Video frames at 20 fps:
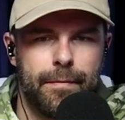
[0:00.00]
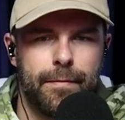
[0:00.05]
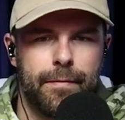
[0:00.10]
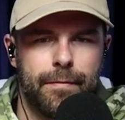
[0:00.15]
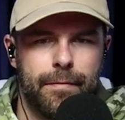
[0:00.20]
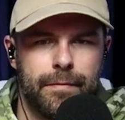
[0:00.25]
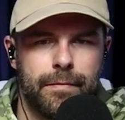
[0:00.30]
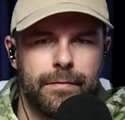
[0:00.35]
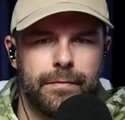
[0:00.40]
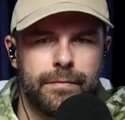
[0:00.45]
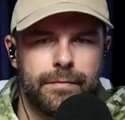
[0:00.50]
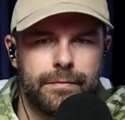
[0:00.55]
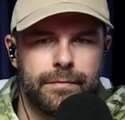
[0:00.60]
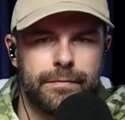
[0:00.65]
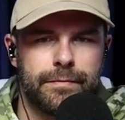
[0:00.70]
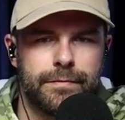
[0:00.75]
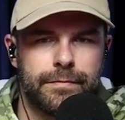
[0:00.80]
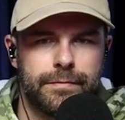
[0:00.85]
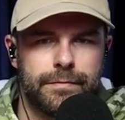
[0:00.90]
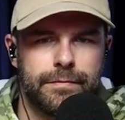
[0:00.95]

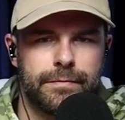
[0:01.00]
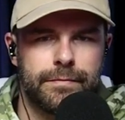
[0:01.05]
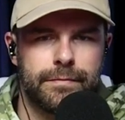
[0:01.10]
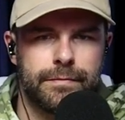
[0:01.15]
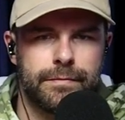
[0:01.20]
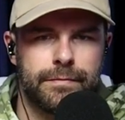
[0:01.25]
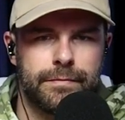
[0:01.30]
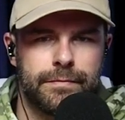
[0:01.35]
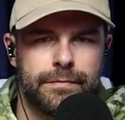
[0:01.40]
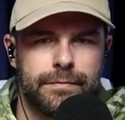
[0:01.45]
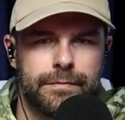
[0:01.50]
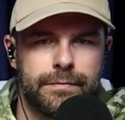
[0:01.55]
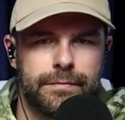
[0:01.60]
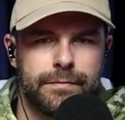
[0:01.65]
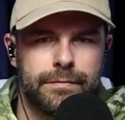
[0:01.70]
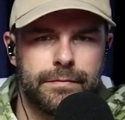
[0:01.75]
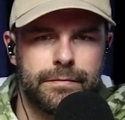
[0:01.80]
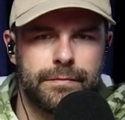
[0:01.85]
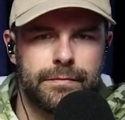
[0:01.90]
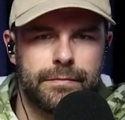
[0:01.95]

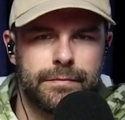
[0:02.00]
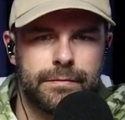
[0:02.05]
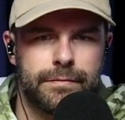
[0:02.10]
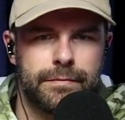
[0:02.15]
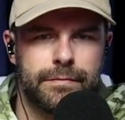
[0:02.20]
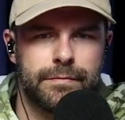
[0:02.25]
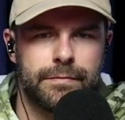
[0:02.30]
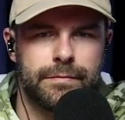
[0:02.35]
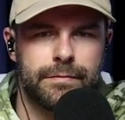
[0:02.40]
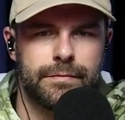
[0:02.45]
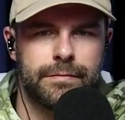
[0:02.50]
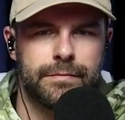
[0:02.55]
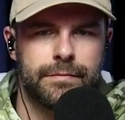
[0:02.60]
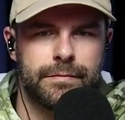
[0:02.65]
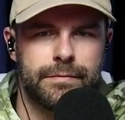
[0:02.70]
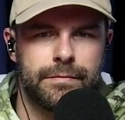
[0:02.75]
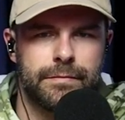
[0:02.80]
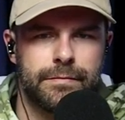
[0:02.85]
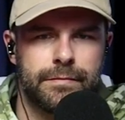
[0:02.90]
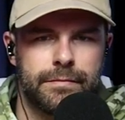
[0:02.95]

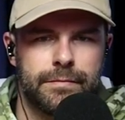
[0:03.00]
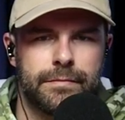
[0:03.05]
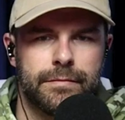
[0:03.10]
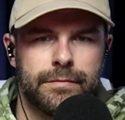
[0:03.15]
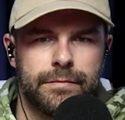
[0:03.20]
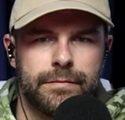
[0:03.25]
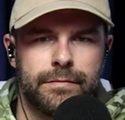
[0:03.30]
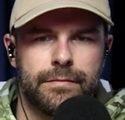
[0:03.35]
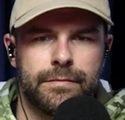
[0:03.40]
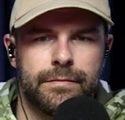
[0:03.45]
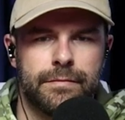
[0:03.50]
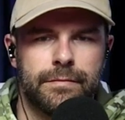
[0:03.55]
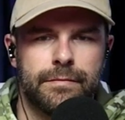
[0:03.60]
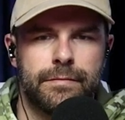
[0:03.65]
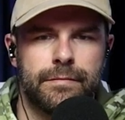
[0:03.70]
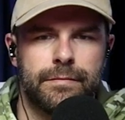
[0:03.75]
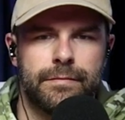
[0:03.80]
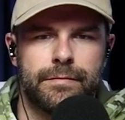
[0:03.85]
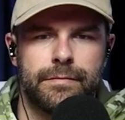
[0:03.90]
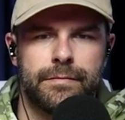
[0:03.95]

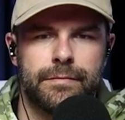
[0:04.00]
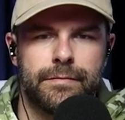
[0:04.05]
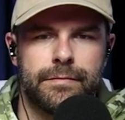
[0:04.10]
The person shown says nothing.